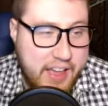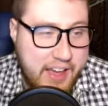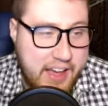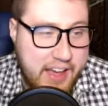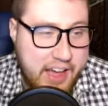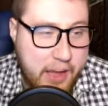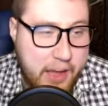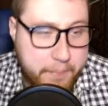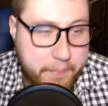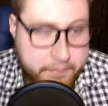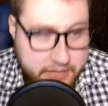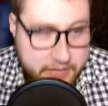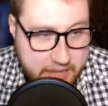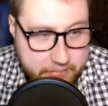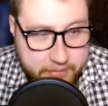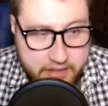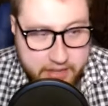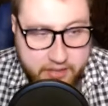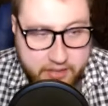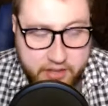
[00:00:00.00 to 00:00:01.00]
Tampa
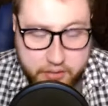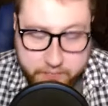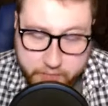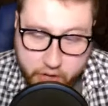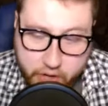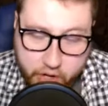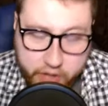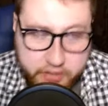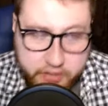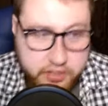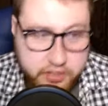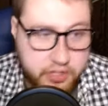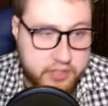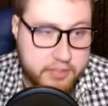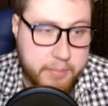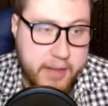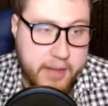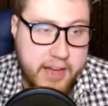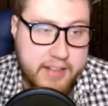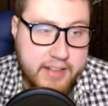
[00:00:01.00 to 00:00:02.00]
Bay, though, all in good
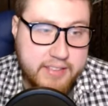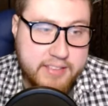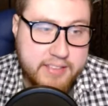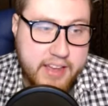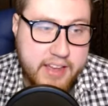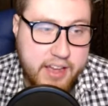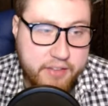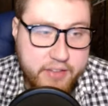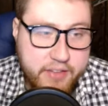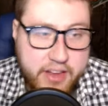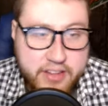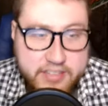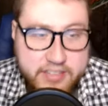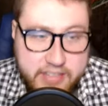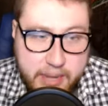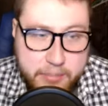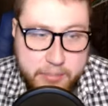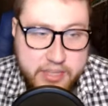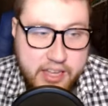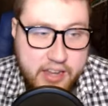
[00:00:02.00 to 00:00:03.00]
spots. Falcons
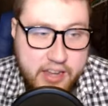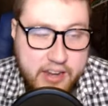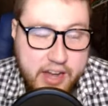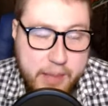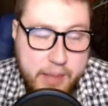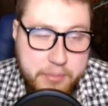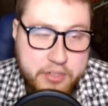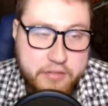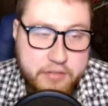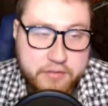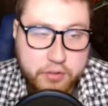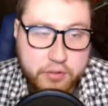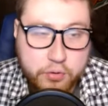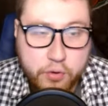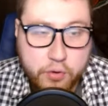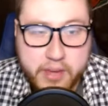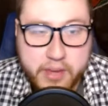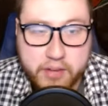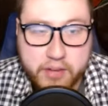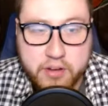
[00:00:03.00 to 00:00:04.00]
top 10 option for
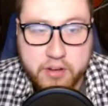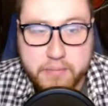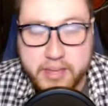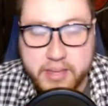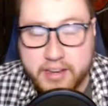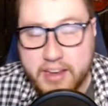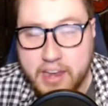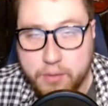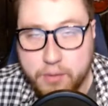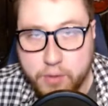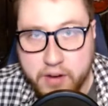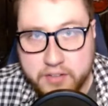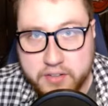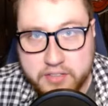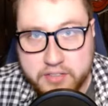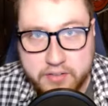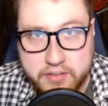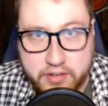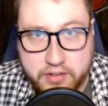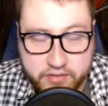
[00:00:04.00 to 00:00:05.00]
quarterback, running back, and wide
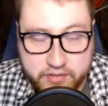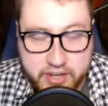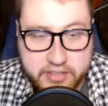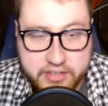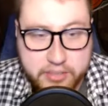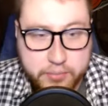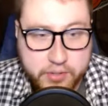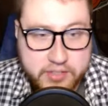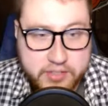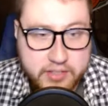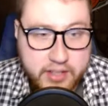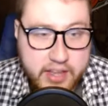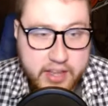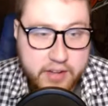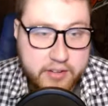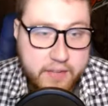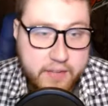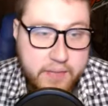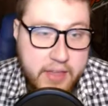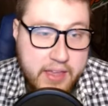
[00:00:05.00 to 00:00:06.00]
receiver in fantasy points allowed.